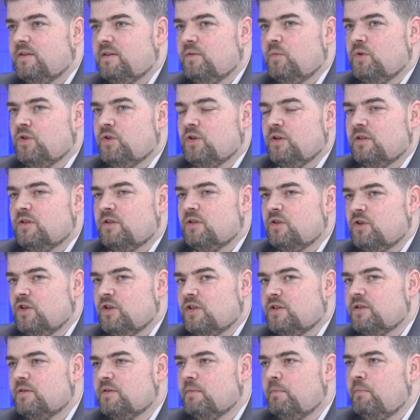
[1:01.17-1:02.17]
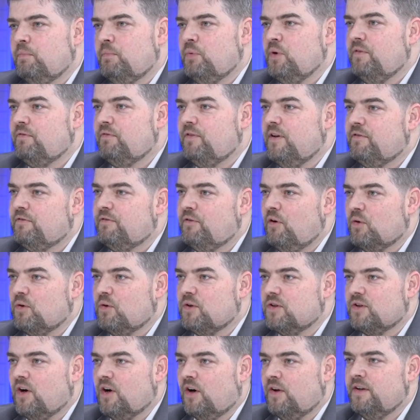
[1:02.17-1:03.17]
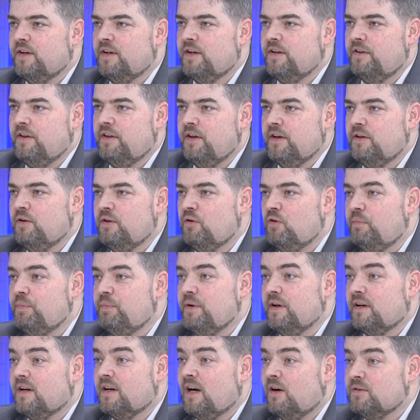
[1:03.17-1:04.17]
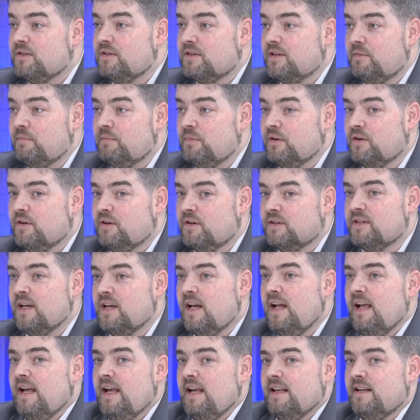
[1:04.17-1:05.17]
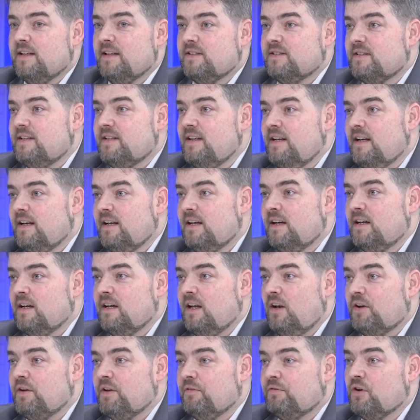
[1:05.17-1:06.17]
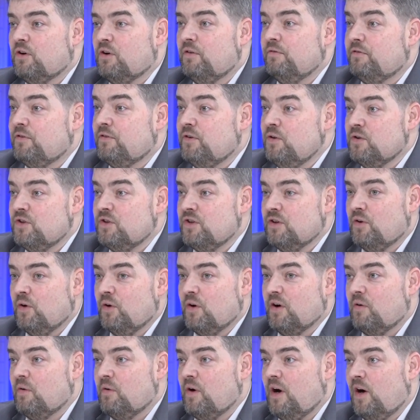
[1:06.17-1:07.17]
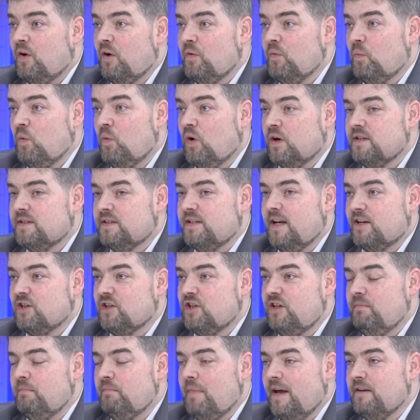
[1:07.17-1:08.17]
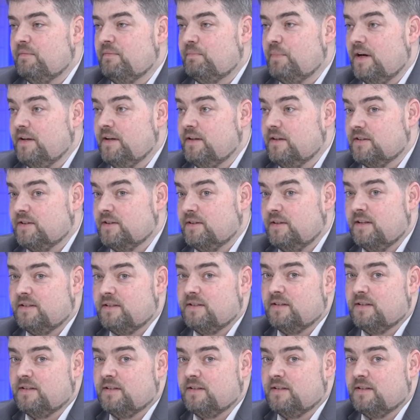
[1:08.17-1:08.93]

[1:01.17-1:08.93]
we should just briefly focus on the European Council, because there's still a lot of confusion going around what is actually meant by this. And that's